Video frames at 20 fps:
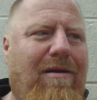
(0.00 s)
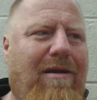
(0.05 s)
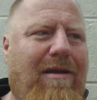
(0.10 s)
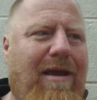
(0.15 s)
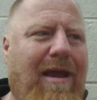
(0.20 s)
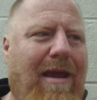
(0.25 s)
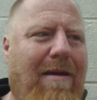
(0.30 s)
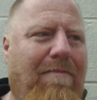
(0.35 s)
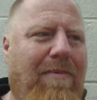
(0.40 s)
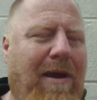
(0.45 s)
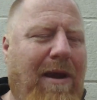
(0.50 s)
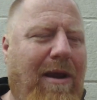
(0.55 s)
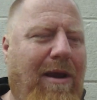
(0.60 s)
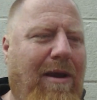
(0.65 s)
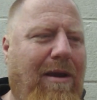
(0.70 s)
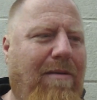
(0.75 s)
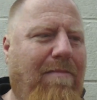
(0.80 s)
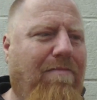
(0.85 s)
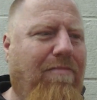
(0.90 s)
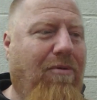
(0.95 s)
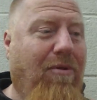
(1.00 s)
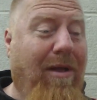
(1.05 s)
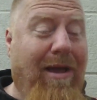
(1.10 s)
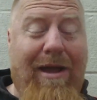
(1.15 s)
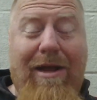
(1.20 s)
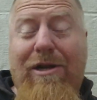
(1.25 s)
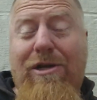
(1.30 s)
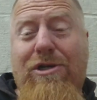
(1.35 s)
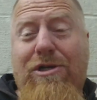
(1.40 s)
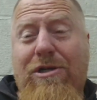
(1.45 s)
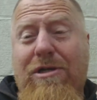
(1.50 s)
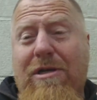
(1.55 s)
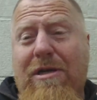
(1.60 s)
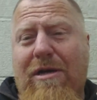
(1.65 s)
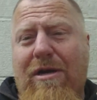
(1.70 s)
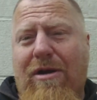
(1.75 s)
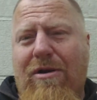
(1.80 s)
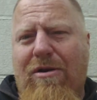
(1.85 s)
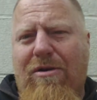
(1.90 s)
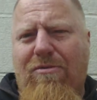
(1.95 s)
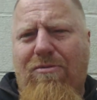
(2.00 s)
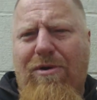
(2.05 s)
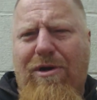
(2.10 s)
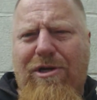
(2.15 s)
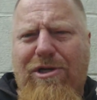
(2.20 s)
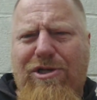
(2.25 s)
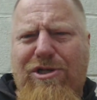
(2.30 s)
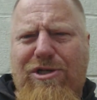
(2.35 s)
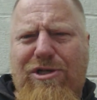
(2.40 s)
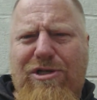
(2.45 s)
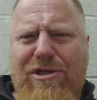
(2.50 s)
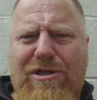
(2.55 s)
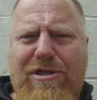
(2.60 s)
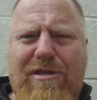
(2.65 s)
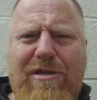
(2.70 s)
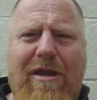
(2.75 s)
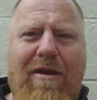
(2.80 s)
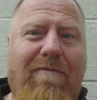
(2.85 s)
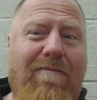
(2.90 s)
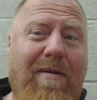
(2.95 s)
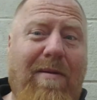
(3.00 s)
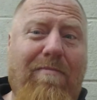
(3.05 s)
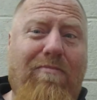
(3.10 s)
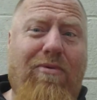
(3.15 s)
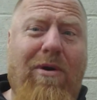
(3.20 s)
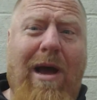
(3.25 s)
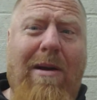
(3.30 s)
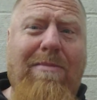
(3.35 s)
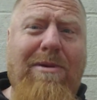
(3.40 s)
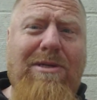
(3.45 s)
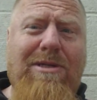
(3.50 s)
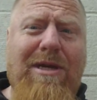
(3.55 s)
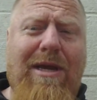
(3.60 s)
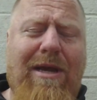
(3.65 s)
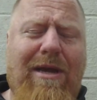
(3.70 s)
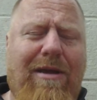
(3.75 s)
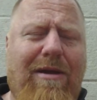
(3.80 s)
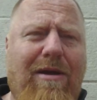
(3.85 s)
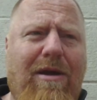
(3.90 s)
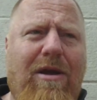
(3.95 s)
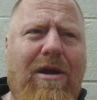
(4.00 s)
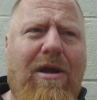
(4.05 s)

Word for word: campaign pledge, uh, which they've been promising